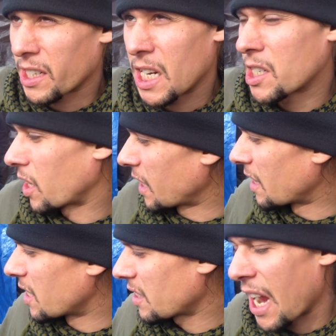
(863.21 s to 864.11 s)
techniques like
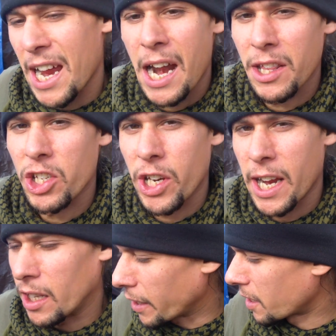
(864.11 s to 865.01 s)
getting this guy out of the
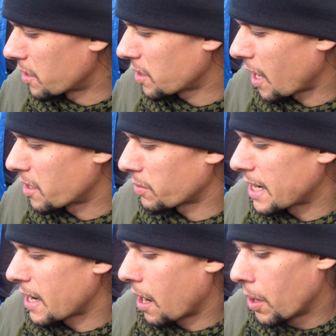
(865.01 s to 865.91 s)
shade like it is kind of
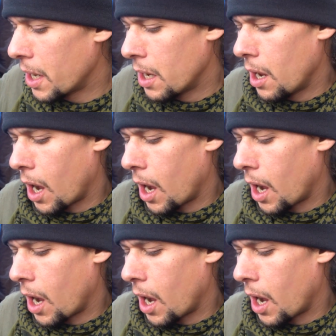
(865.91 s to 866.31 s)
right now,